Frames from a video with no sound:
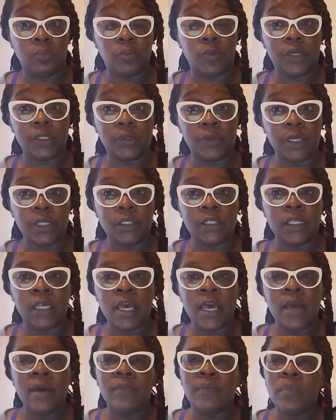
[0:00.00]
Restaurants,
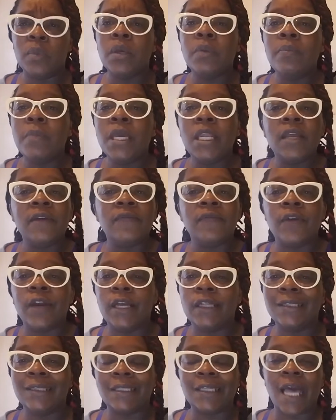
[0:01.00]
meeting
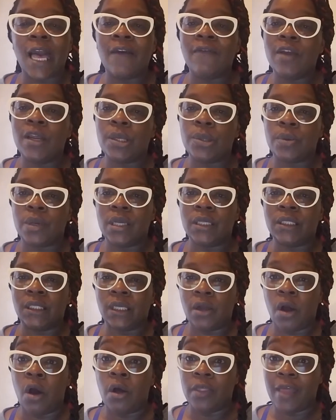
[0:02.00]
friends, having drinks,
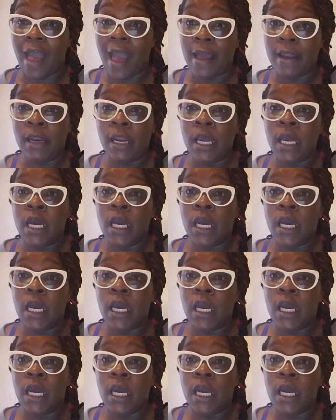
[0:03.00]
all that.